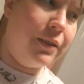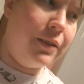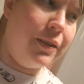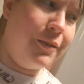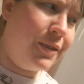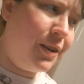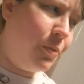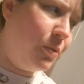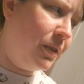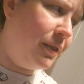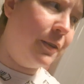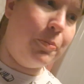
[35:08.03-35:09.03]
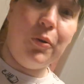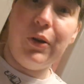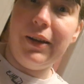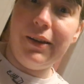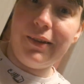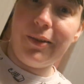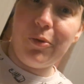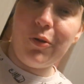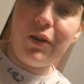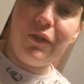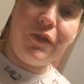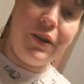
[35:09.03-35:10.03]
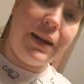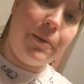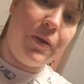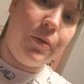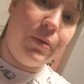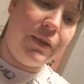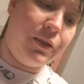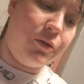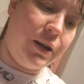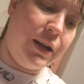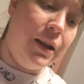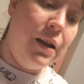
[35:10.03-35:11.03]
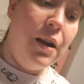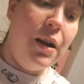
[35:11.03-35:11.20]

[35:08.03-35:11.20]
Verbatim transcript: And I was like, well, this is pointless. I'm not going to find out about the mystery.